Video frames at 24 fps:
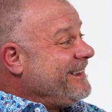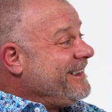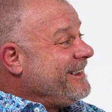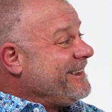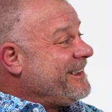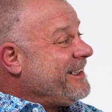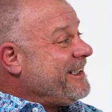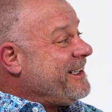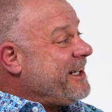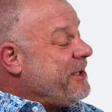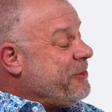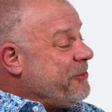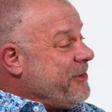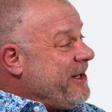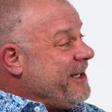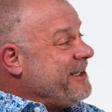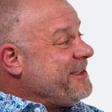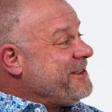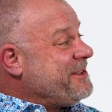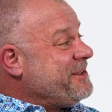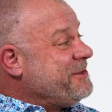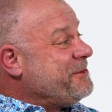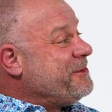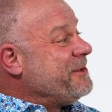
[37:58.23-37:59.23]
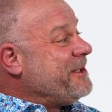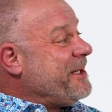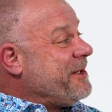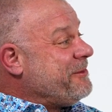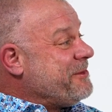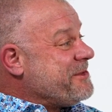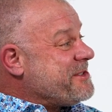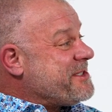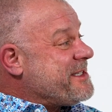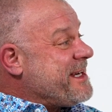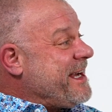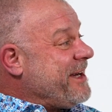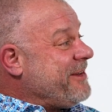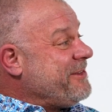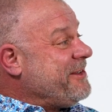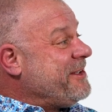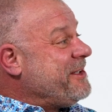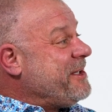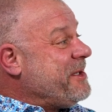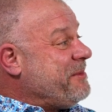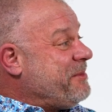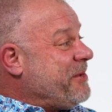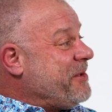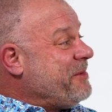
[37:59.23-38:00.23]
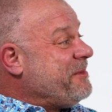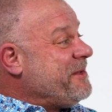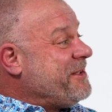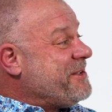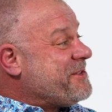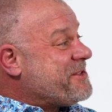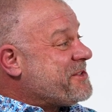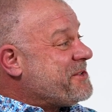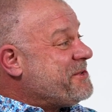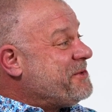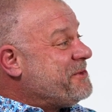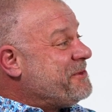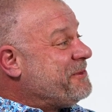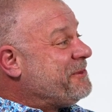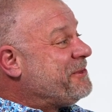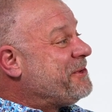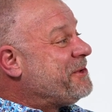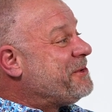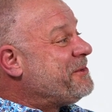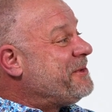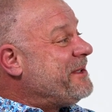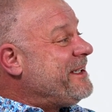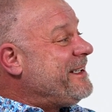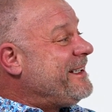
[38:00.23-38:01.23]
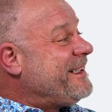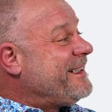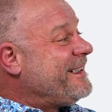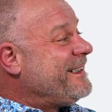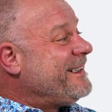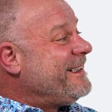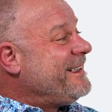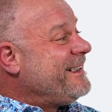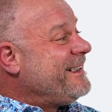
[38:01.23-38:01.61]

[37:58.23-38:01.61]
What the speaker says: that I went to when I was down there. They put me to school for a week.